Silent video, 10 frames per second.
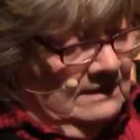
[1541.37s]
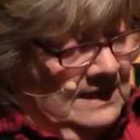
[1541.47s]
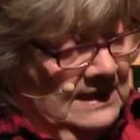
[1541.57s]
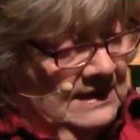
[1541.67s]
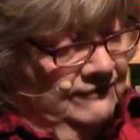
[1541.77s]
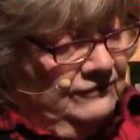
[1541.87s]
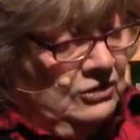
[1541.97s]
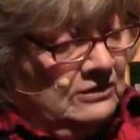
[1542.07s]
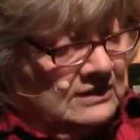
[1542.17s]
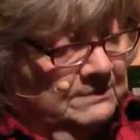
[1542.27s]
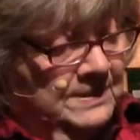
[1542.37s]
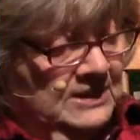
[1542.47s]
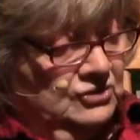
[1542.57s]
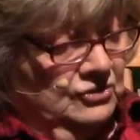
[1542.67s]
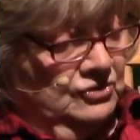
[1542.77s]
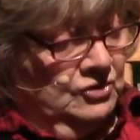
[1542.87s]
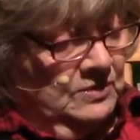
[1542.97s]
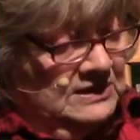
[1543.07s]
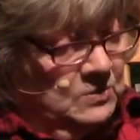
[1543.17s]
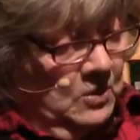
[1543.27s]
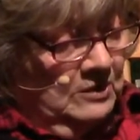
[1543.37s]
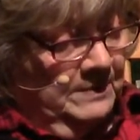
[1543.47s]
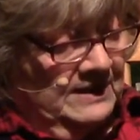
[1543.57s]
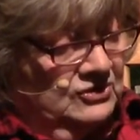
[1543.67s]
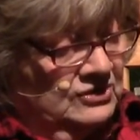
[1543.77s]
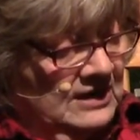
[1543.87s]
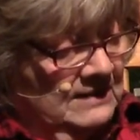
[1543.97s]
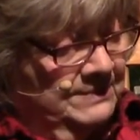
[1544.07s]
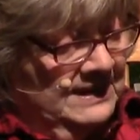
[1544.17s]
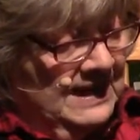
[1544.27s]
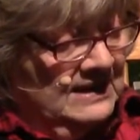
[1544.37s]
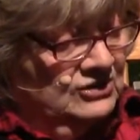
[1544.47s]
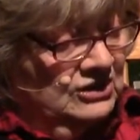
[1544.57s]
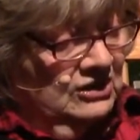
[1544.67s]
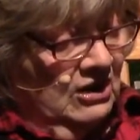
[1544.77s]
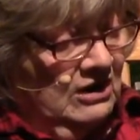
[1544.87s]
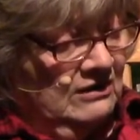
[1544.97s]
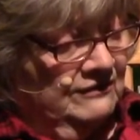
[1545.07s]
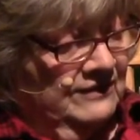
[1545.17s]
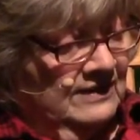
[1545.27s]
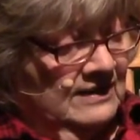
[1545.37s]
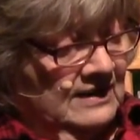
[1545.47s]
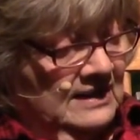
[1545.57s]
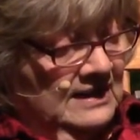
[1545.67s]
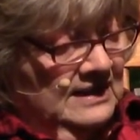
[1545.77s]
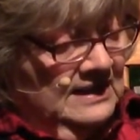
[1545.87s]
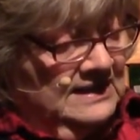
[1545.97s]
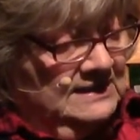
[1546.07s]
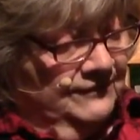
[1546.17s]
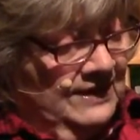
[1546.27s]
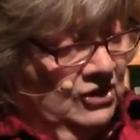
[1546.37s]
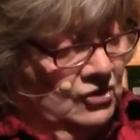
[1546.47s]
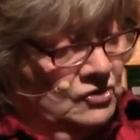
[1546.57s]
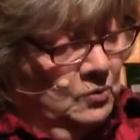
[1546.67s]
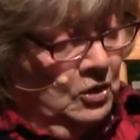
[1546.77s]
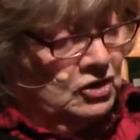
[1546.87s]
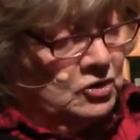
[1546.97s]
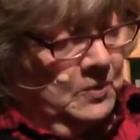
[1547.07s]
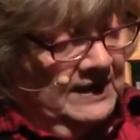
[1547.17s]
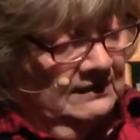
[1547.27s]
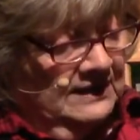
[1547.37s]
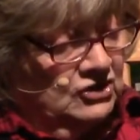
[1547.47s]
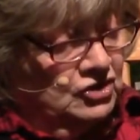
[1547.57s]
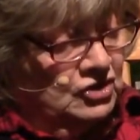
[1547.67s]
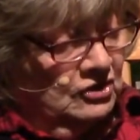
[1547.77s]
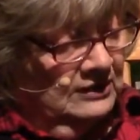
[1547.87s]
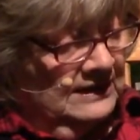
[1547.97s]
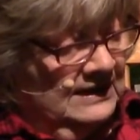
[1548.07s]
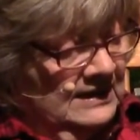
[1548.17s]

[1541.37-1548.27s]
Then he took the picture to his workbench and began to carve. His fingers worked quickly and surely.